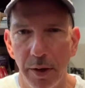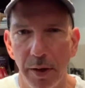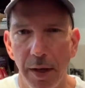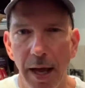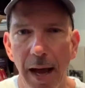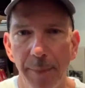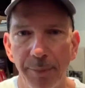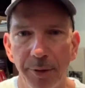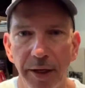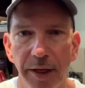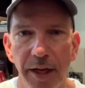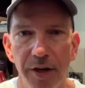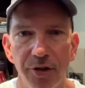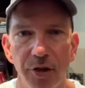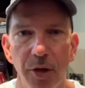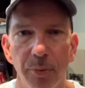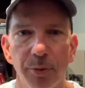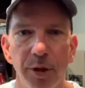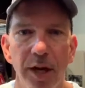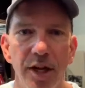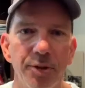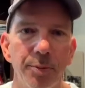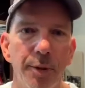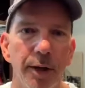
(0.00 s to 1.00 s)
application of
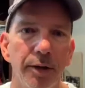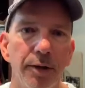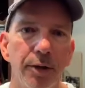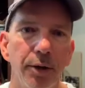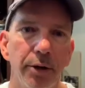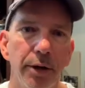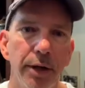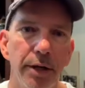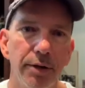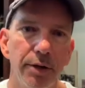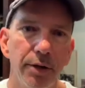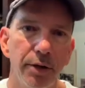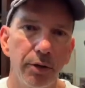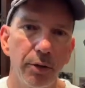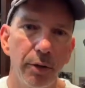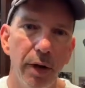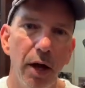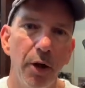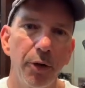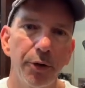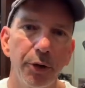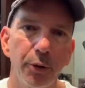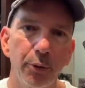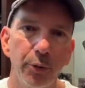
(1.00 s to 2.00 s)
prospect theory to
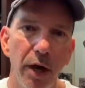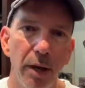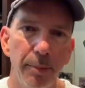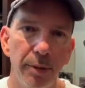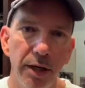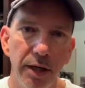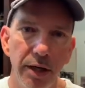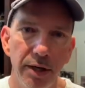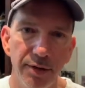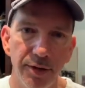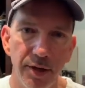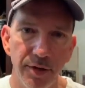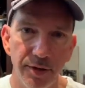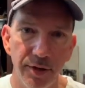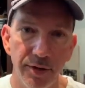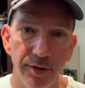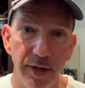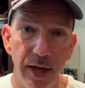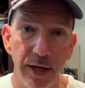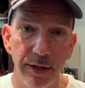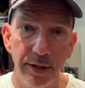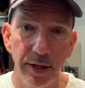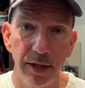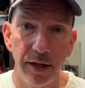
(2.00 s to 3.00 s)
health and remedies is this
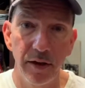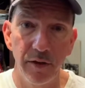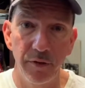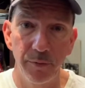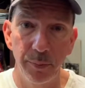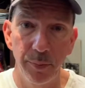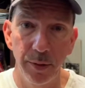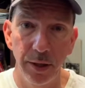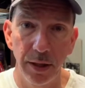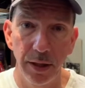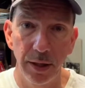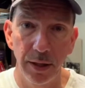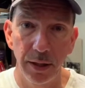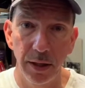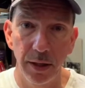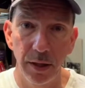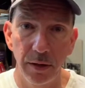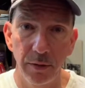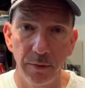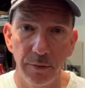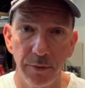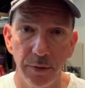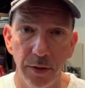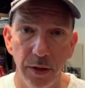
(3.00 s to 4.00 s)
idea of
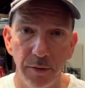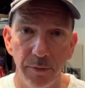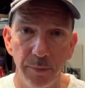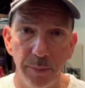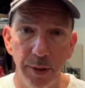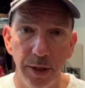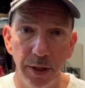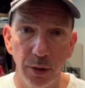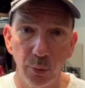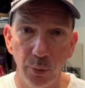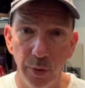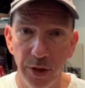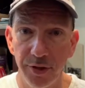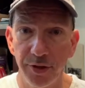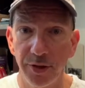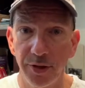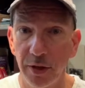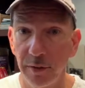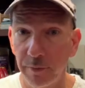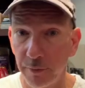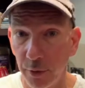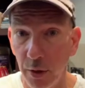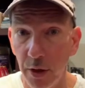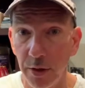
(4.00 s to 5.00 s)
being risk
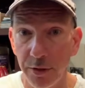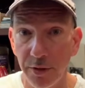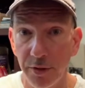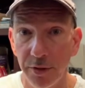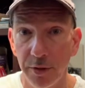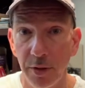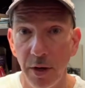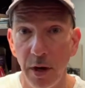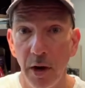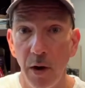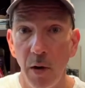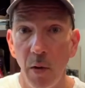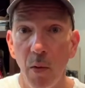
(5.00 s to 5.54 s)
averse